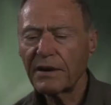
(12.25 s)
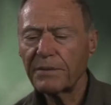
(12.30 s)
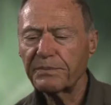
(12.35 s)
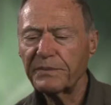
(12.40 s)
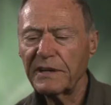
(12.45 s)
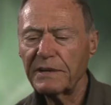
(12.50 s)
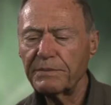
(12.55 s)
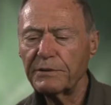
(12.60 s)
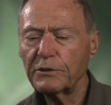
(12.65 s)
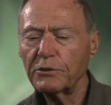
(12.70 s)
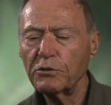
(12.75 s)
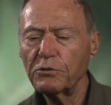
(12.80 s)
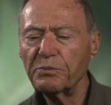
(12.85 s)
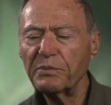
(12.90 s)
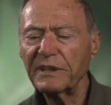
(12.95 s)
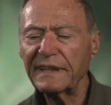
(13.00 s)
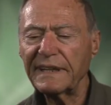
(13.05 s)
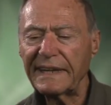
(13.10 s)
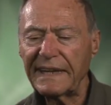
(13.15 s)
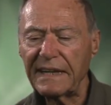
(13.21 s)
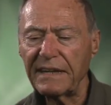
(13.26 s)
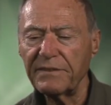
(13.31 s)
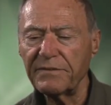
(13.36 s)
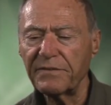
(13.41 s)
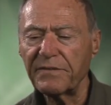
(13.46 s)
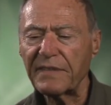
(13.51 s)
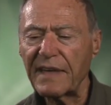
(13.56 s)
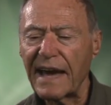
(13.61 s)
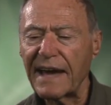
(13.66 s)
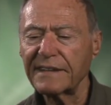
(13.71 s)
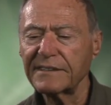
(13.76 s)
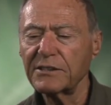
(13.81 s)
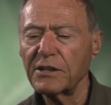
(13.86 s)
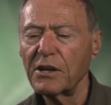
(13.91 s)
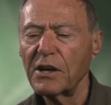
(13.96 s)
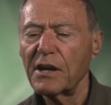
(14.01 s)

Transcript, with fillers: are people who believe that